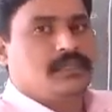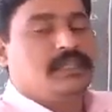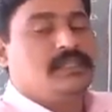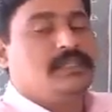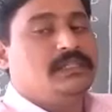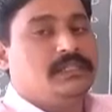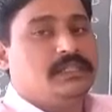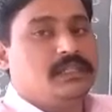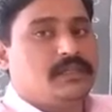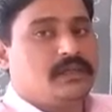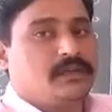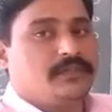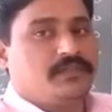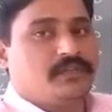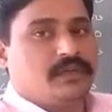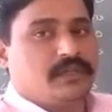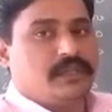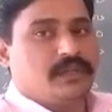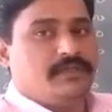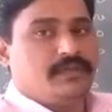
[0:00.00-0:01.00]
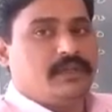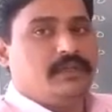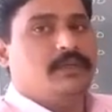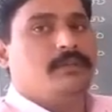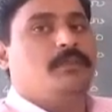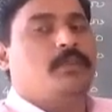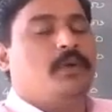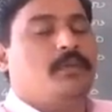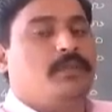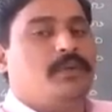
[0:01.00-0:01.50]
Instead of
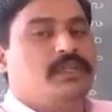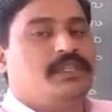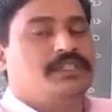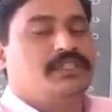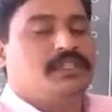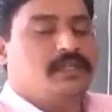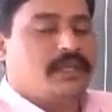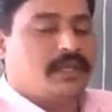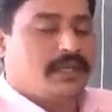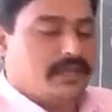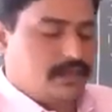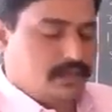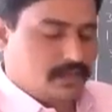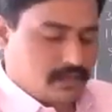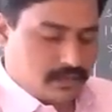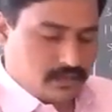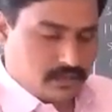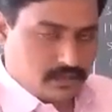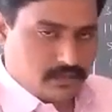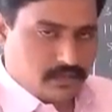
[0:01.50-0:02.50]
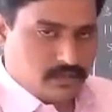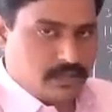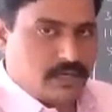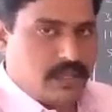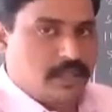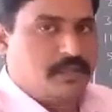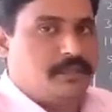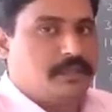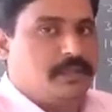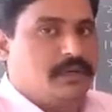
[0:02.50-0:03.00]
giving population and
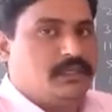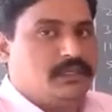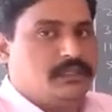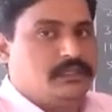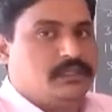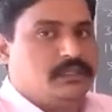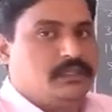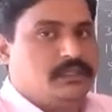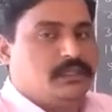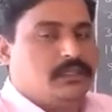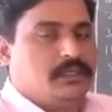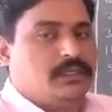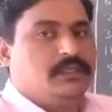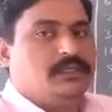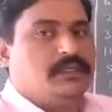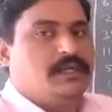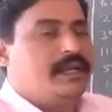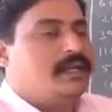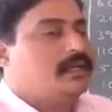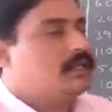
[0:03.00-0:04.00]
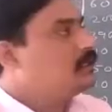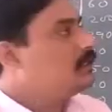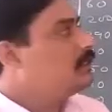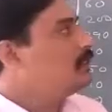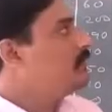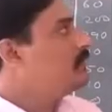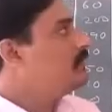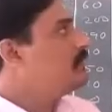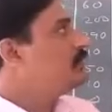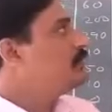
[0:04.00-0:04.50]
live births, directly
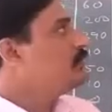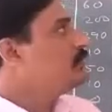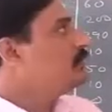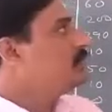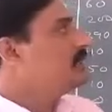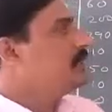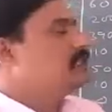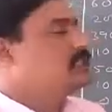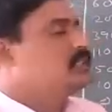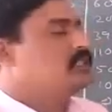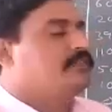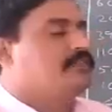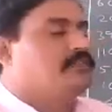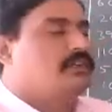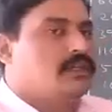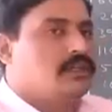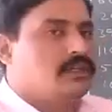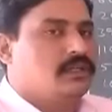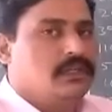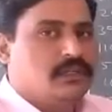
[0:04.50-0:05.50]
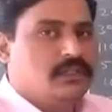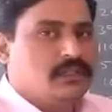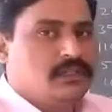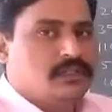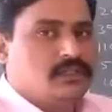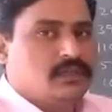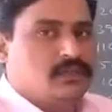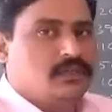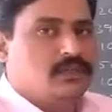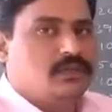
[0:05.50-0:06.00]
they will give ASFR.
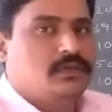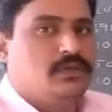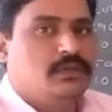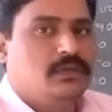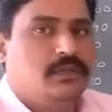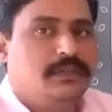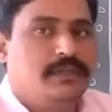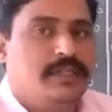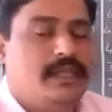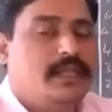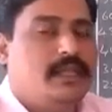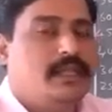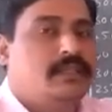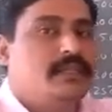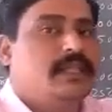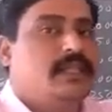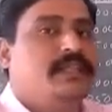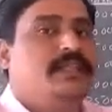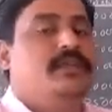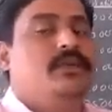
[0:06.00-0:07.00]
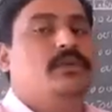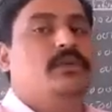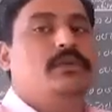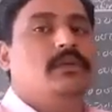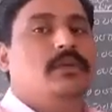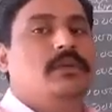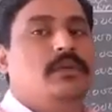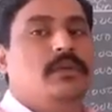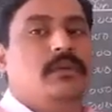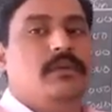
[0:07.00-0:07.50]
So there they give
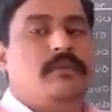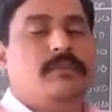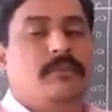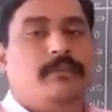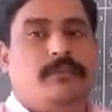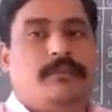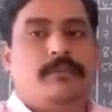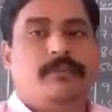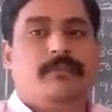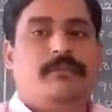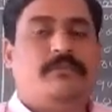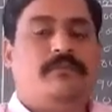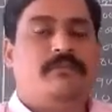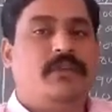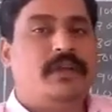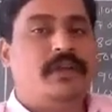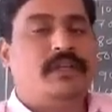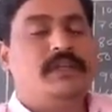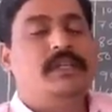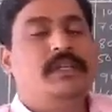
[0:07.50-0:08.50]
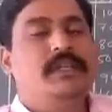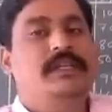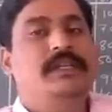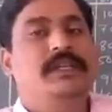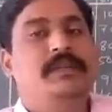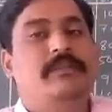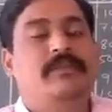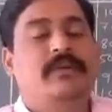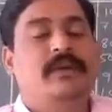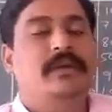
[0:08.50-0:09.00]

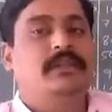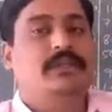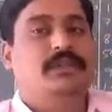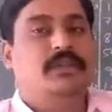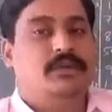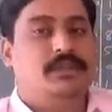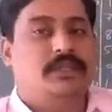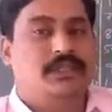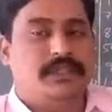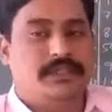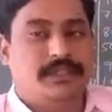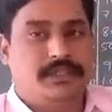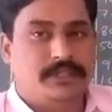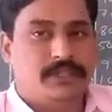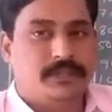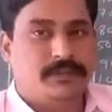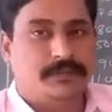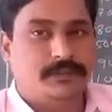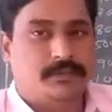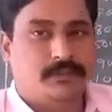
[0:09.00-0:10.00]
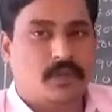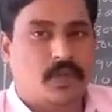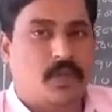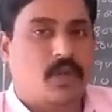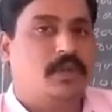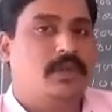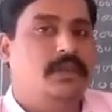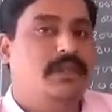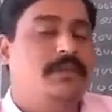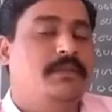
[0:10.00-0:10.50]
fertility per 1000,
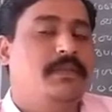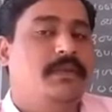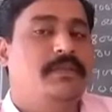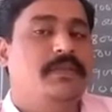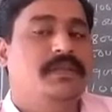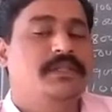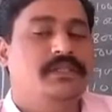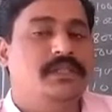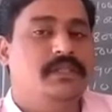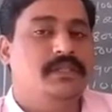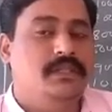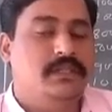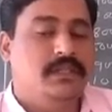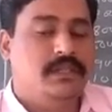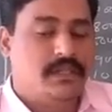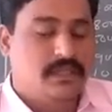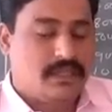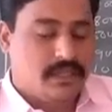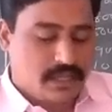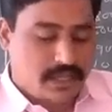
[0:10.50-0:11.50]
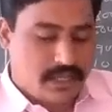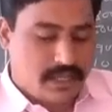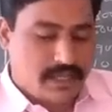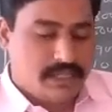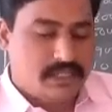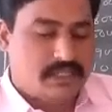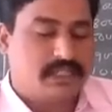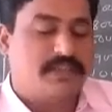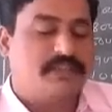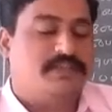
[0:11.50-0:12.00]
or they may mention
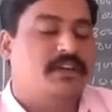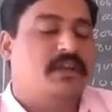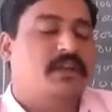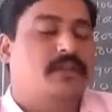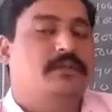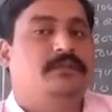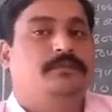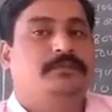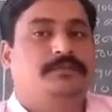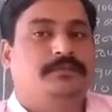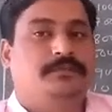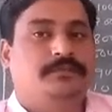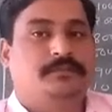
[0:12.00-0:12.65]
ASFR